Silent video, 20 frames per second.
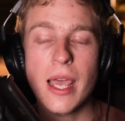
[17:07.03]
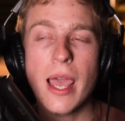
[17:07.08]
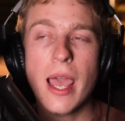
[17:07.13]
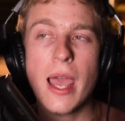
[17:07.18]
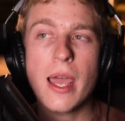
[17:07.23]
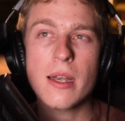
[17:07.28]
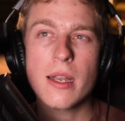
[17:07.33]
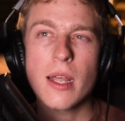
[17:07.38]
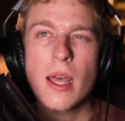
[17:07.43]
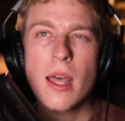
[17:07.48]

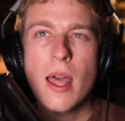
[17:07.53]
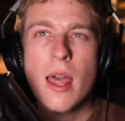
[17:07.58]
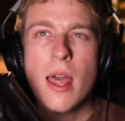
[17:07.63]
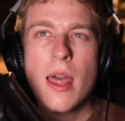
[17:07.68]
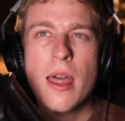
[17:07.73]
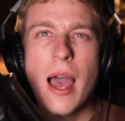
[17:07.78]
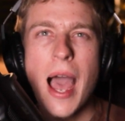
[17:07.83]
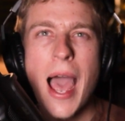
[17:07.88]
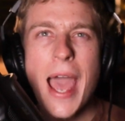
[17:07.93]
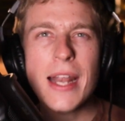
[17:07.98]
And
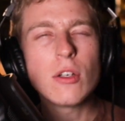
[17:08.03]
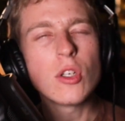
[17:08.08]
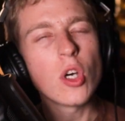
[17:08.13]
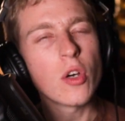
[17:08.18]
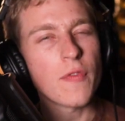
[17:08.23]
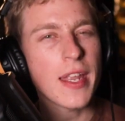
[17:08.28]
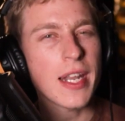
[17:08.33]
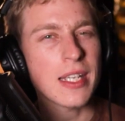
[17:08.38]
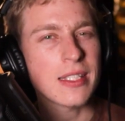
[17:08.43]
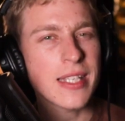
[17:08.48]
I don't know
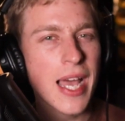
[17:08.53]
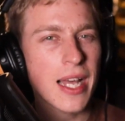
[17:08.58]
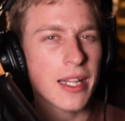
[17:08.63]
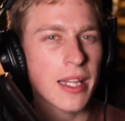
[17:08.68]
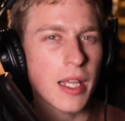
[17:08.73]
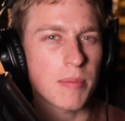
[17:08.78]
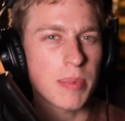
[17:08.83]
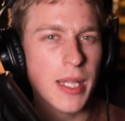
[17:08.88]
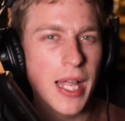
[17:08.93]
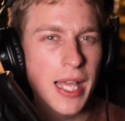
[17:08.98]
if that
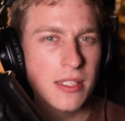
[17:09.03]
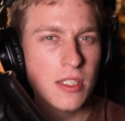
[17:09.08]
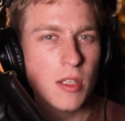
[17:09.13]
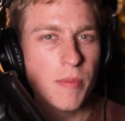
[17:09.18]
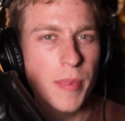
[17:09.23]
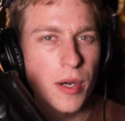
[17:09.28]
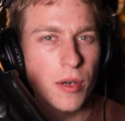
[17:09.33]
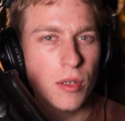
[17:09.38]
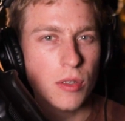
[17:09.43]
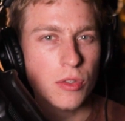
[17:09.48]
exactly applies to
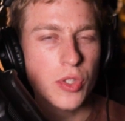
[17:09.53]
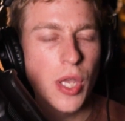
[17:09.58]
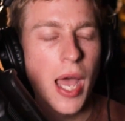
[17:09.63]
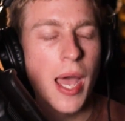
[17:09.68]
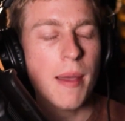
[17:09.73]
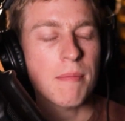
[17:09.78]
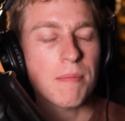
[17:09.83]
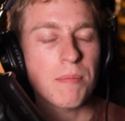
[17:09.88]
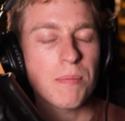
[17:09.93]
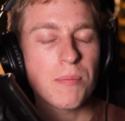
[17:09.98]
barrels.
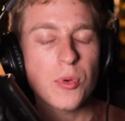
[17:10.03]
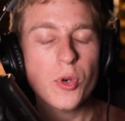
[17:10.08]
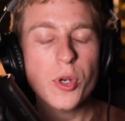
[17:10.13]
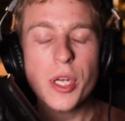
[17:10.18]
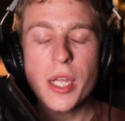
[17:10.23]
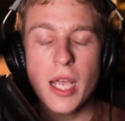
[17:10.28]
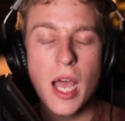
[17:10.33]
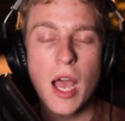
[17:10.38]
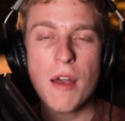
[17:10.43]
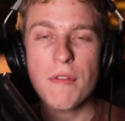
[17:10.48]
I'm
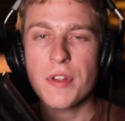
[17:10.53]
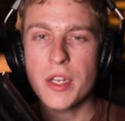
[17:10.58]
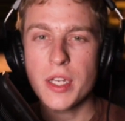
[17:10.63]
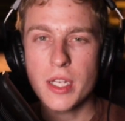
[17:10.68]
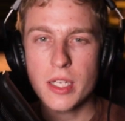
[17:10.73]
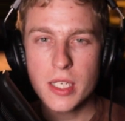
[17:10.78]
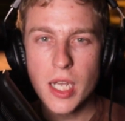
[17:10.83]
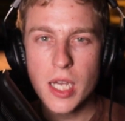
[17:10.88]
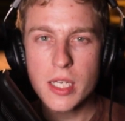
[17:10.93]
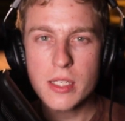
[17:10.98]
pretty confident
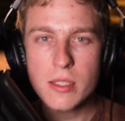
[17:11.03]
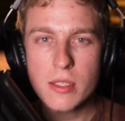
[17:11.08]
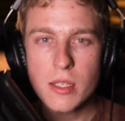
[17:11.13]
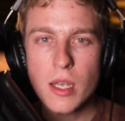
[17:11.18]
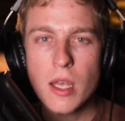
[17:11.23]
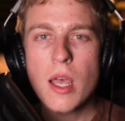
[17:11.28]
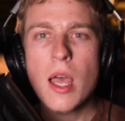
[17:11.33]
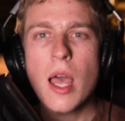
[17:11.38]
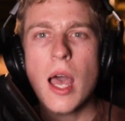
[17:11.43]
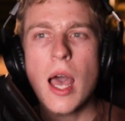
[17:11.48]
it does.
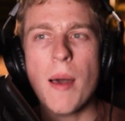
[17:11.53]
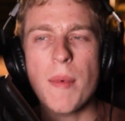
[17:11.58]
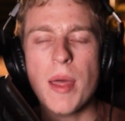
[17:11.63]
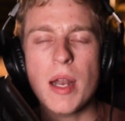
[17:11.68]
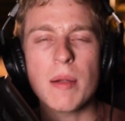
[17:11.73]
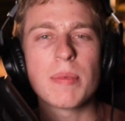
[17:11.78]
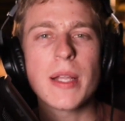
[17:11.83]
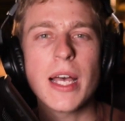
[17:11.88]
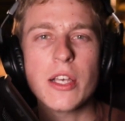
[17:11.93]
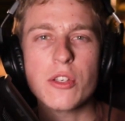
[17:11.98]
It
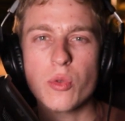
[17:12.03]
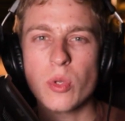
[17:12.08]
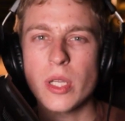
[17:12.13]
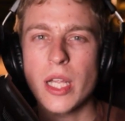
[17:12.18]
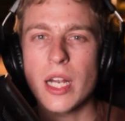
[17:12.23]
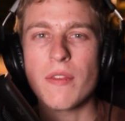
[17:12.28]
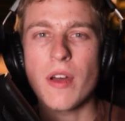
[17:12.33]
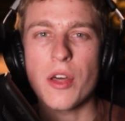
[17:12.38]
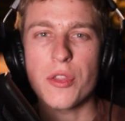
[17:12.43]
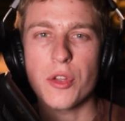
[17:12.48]
applies to a
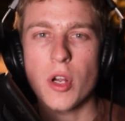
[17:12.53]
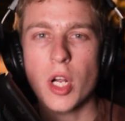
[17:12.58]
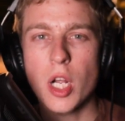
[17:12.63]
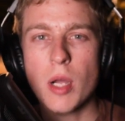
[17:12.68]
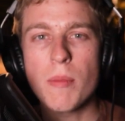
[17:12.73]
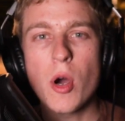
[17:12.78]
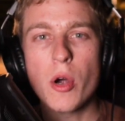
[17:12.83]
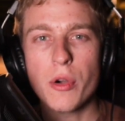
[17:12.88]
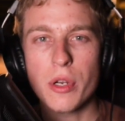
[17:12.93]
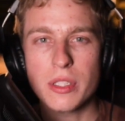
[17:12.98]
lot of other
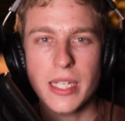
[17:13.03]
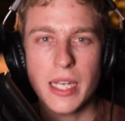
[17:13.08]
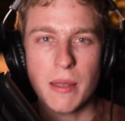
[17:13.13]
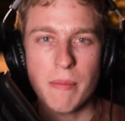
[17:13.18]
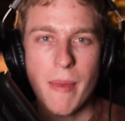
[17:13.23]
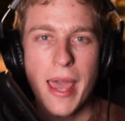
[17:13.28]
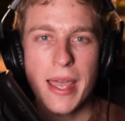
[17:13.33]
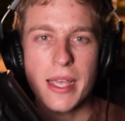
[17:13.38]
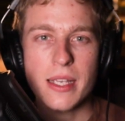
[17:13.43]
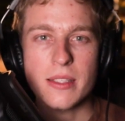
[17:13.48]
components like
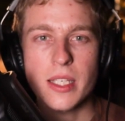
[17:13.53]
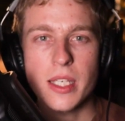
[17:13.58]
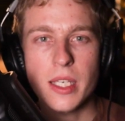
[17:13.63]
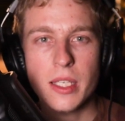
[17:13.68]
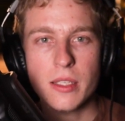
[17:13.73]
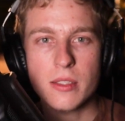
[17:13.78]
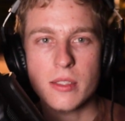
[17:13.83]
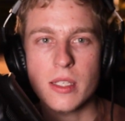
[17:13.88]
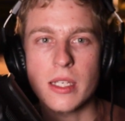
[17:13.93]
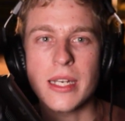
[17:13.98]

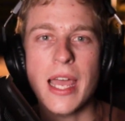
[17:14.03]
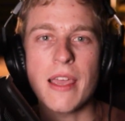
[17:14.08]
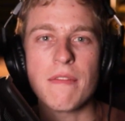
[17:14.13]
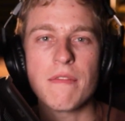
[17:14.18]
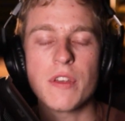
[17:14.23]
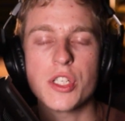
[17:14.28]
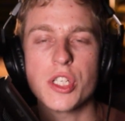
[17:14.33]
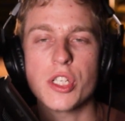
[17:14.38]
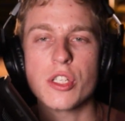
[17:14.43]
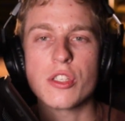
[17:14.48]
magazines, night
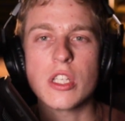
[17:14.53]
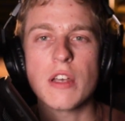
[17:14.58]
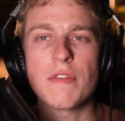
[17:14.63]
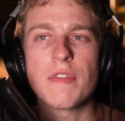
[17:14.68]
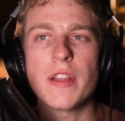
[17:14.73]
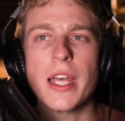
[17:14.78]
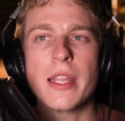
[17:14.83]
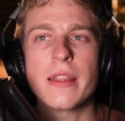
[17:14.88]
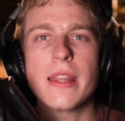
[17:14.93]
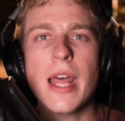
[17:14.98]
vision, stuff
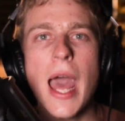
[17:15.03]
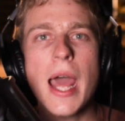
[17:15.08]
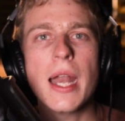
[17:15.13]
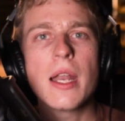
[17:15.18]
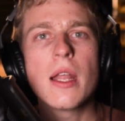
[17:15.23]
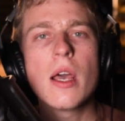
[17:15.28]
like that.